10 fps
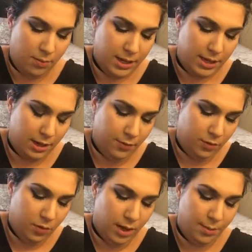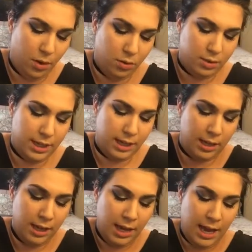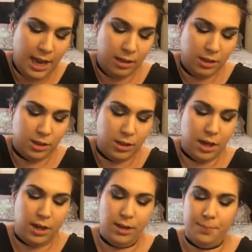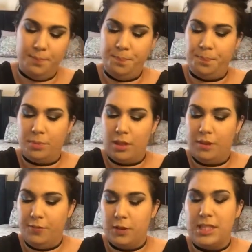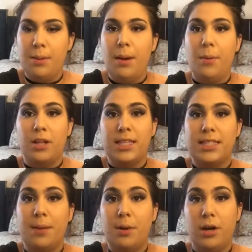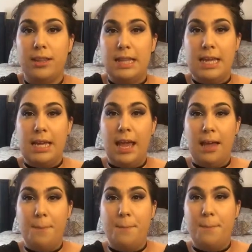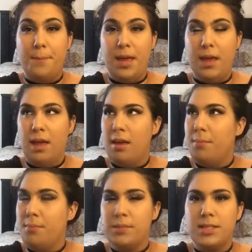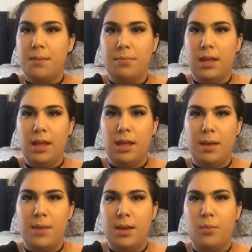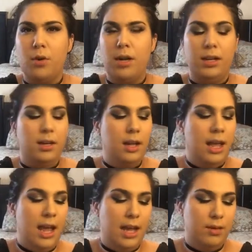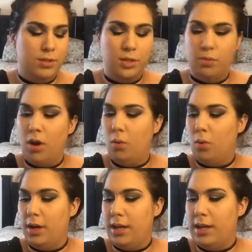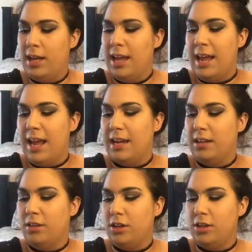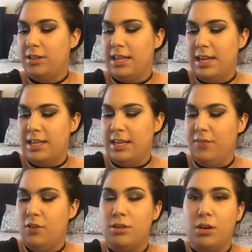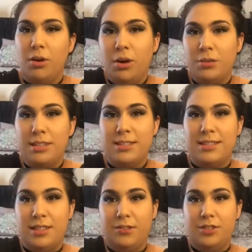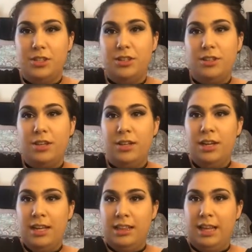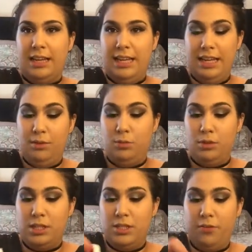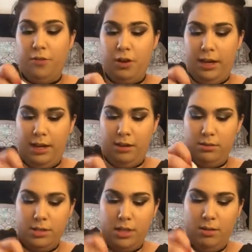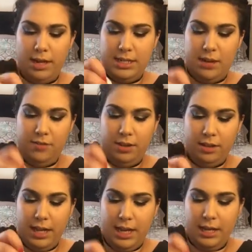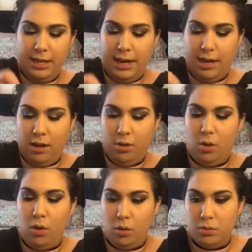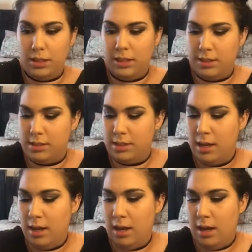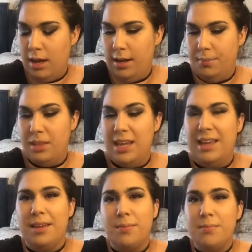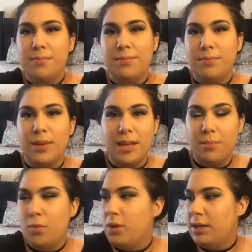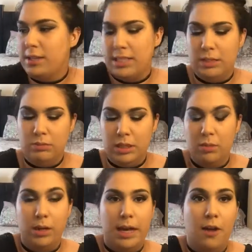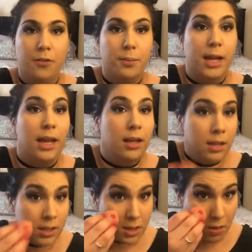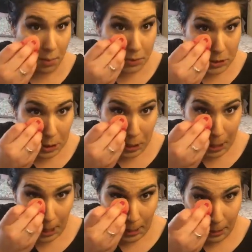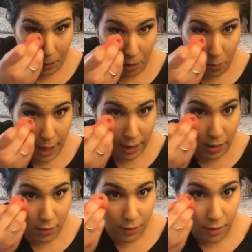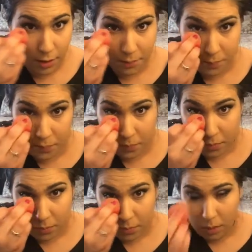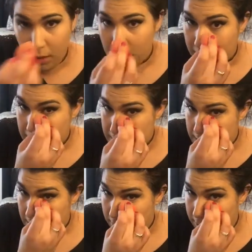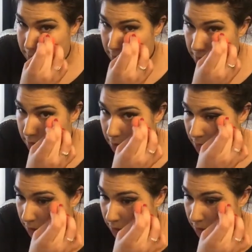I want to be careful. I learned the first time I bought this, I bought the MM one, and it was the wrong one. And I learned that if you don't hold the sifter, like, it will just fall out. So I definitely now hold it. The MM one didn't really work out for me, so I'm just gonna kind of go back over the concealer,